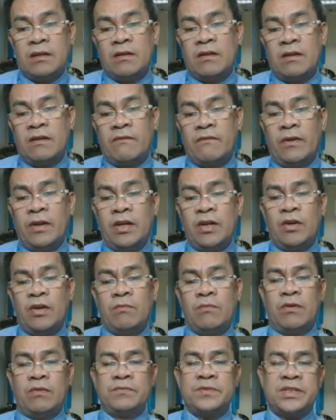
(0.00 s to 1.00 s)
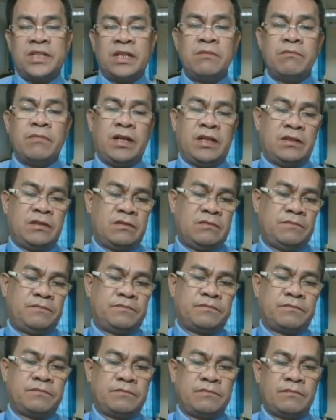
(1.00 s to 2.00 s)
volume of segment
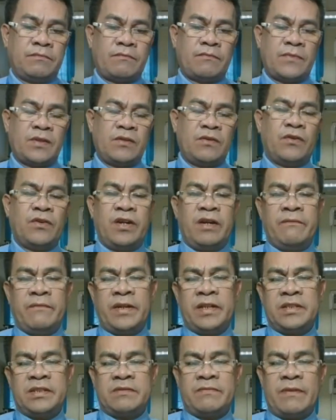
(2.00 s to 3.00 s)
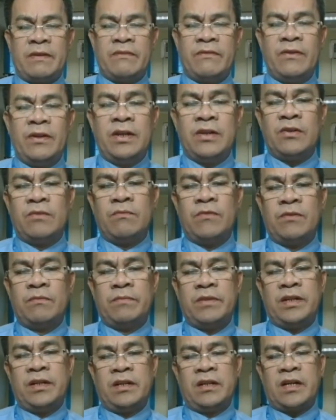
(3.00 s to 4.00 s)
or infinitesimal volume of
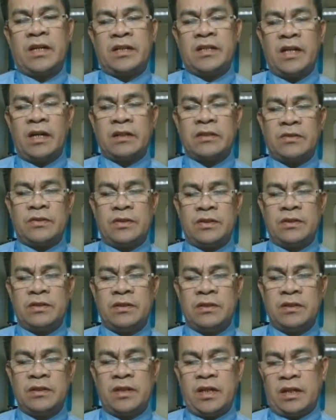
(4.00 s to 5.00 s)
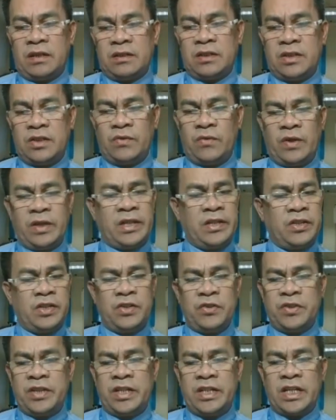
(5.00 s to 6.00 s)
the conductor, then
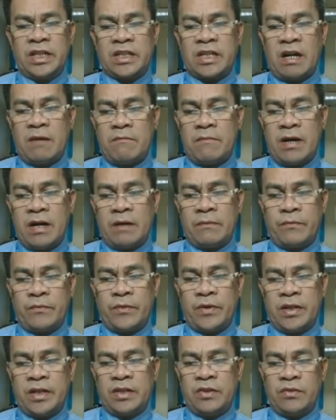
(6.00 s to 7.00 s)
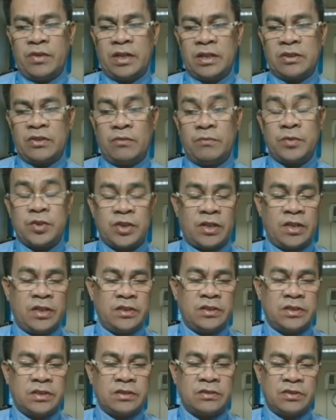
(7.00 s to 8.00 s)
you did not come up with a unit of
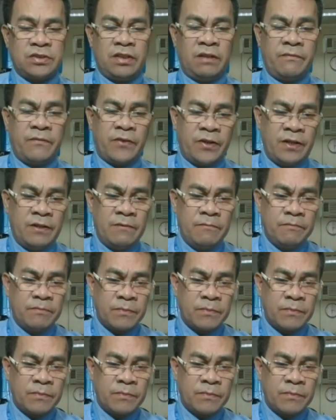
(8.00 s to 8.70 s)
charge. So therefore,